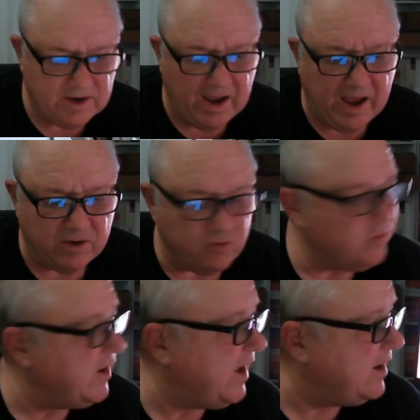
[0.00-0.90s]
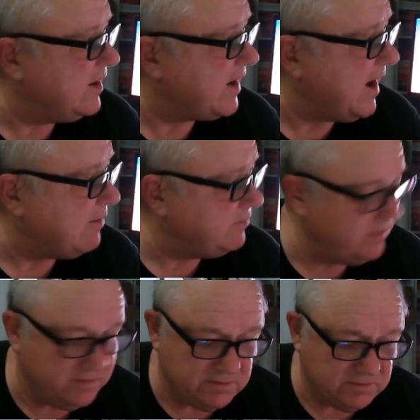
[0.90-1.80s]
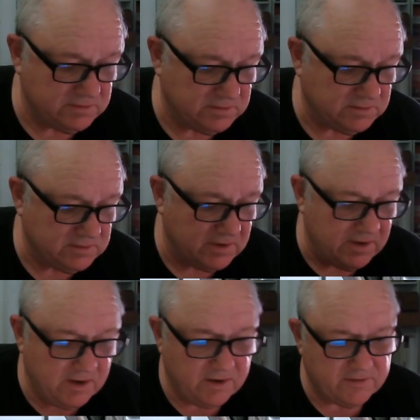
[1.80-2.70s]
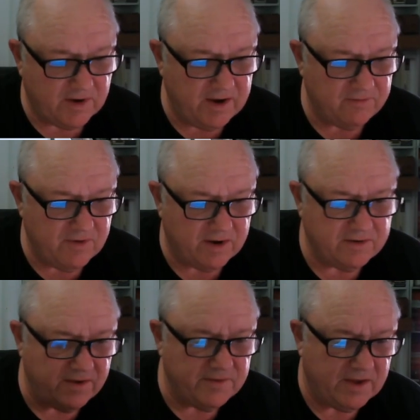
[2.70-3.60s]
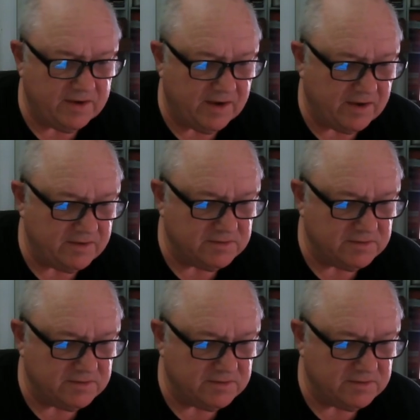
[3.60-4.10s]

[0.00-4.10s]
and create an account because I have not done that yet.